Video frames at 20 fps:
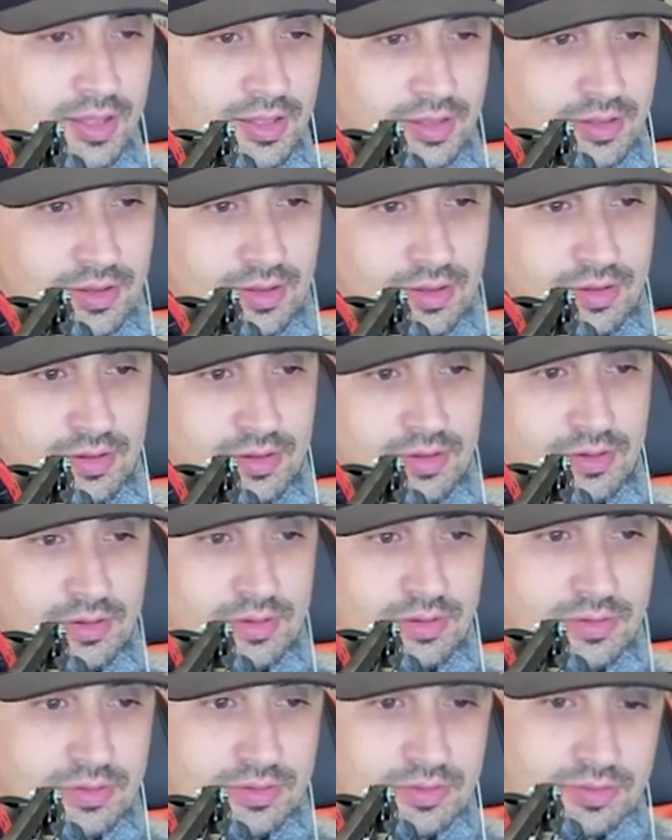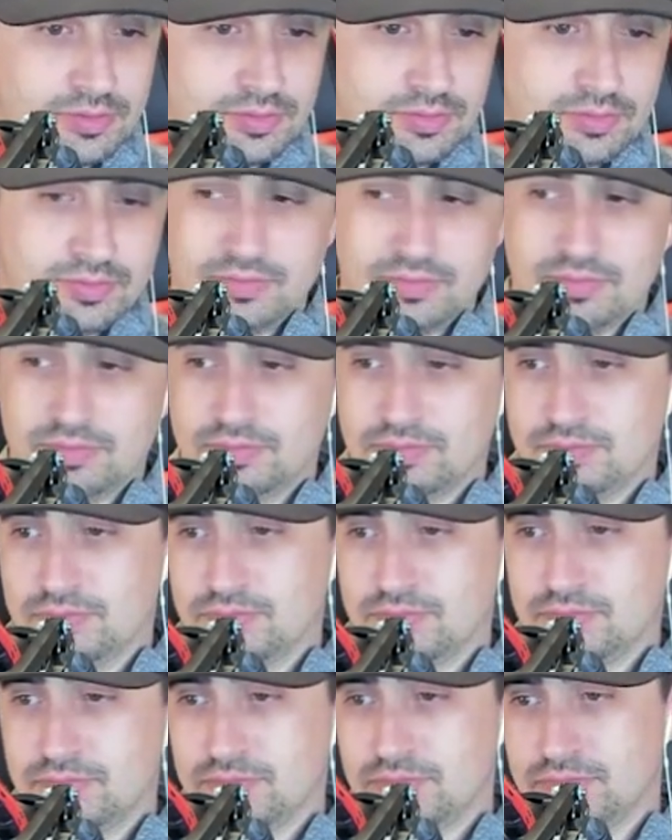
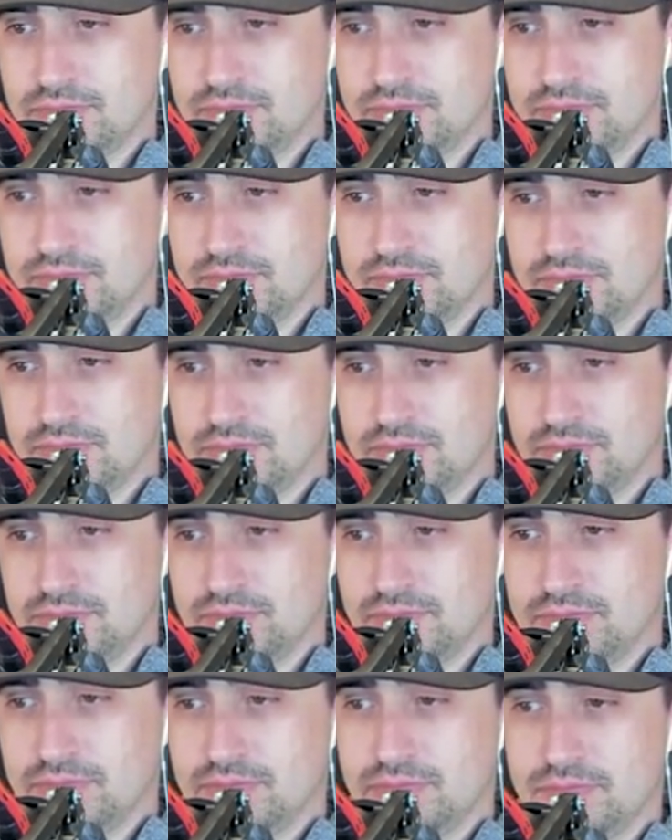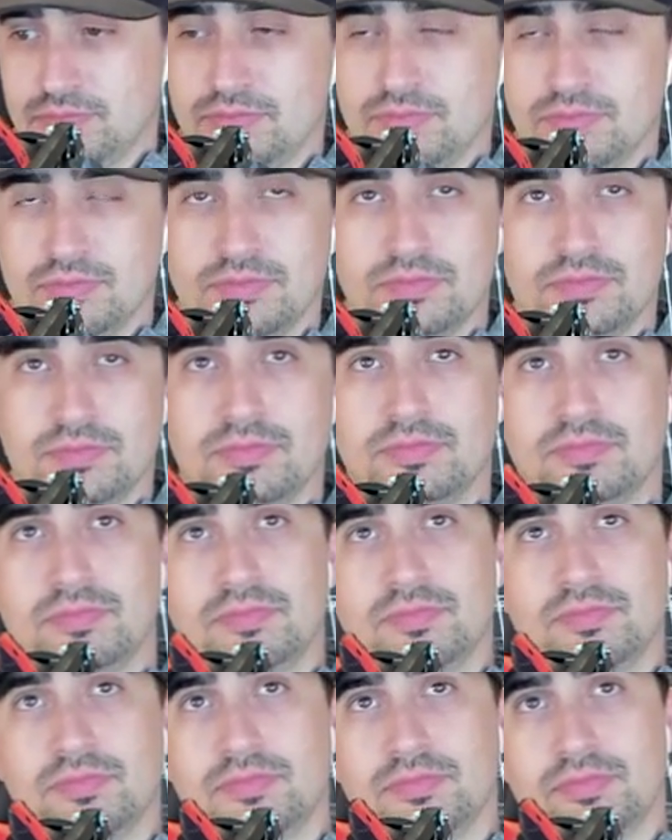
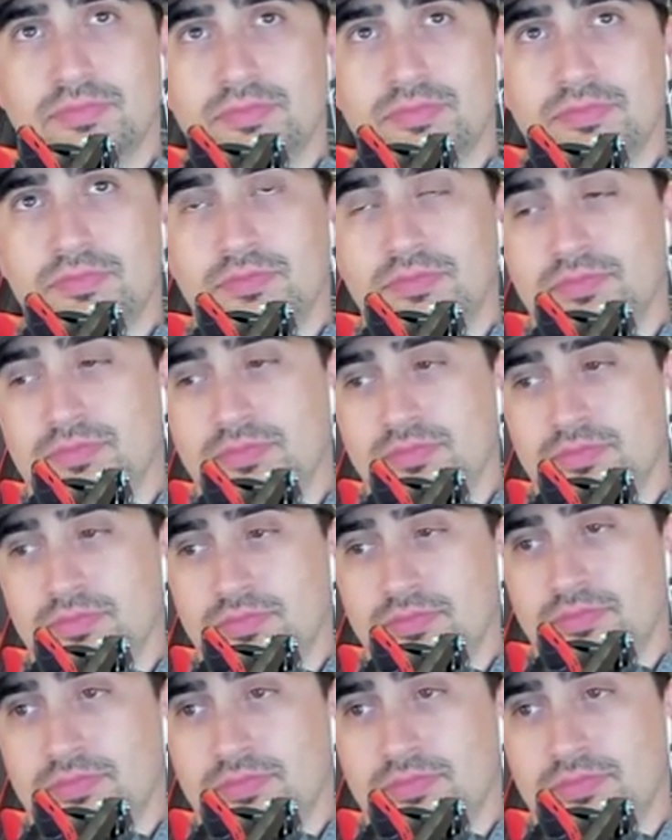(not speaking)